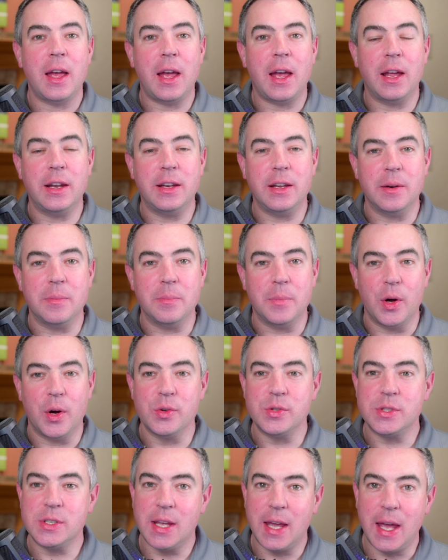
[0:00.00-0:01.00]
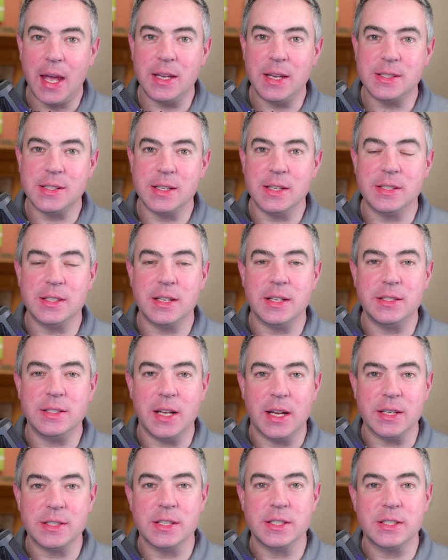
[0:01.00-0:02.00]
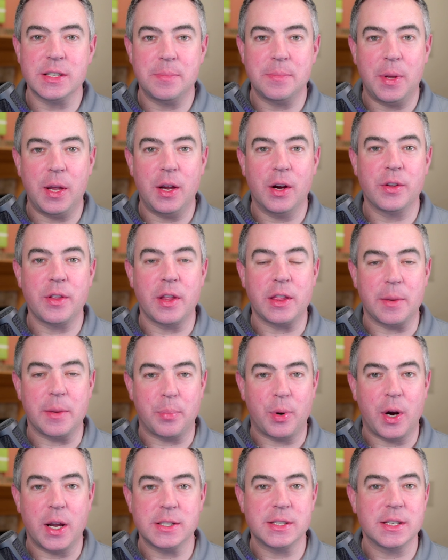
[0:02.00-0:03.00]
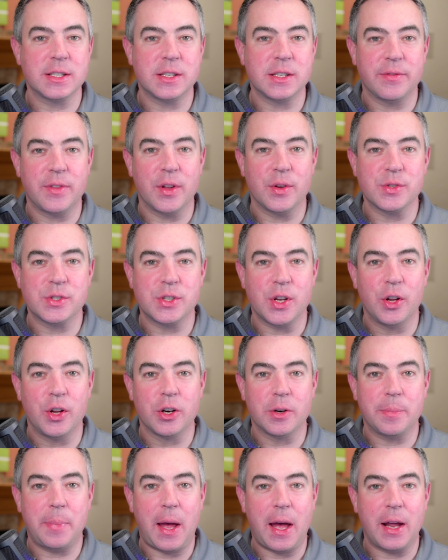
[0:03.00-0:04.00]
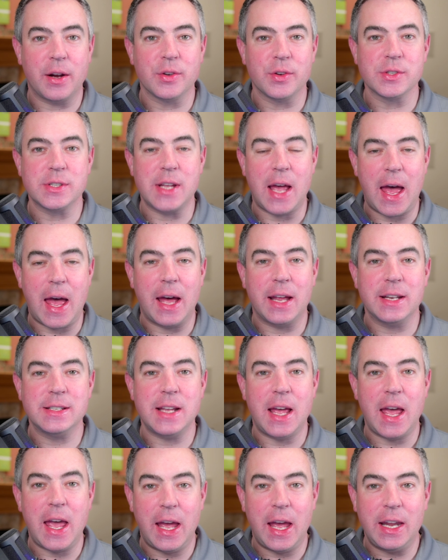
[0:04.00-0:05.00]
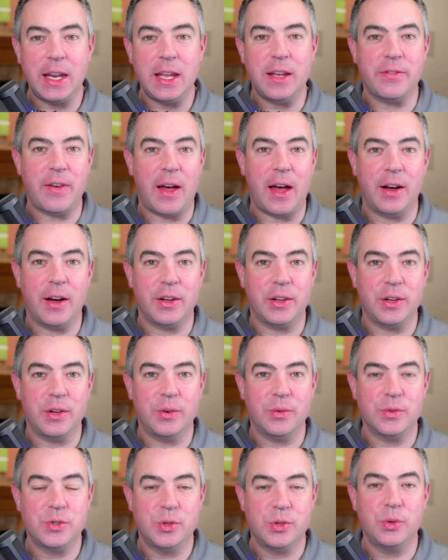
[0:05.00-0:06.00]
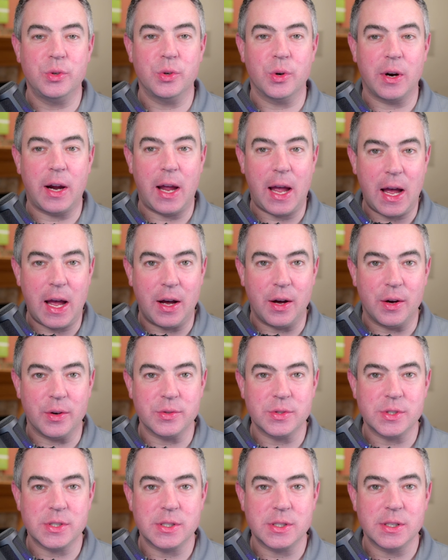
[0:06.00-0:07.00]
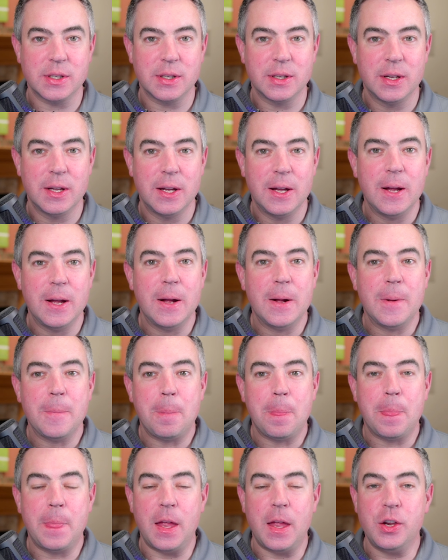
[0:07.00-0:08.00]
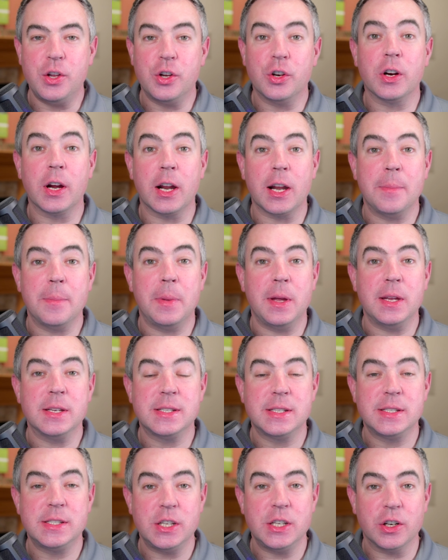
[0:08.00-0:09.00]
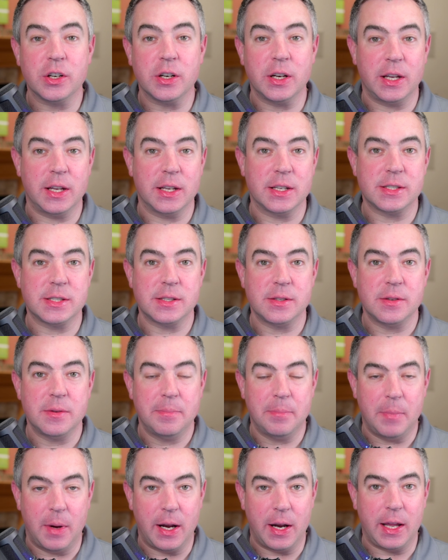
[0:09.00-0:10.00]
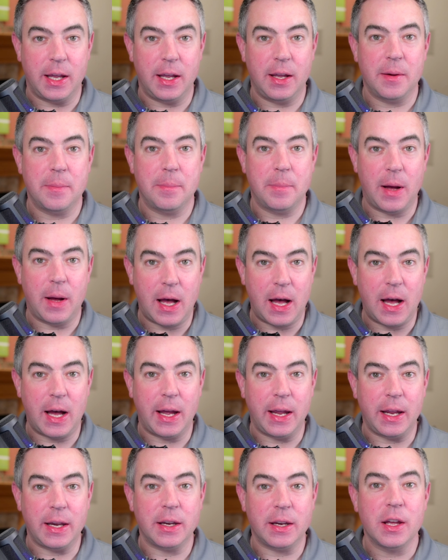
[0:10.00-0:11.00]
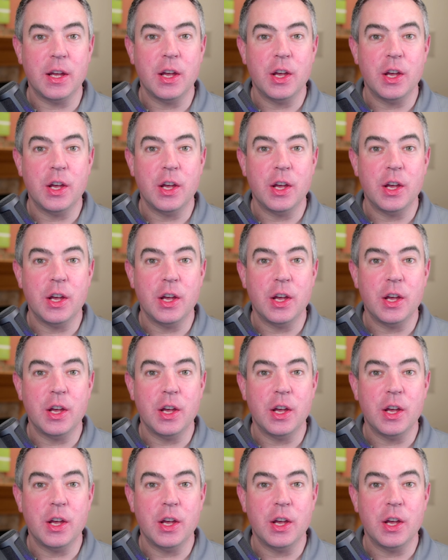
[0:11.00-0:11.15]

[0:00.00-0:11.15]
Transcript: and in most cases, it doesn't appear that the presence of those solar panels adds any value to your house, then you're going to be serious money behind.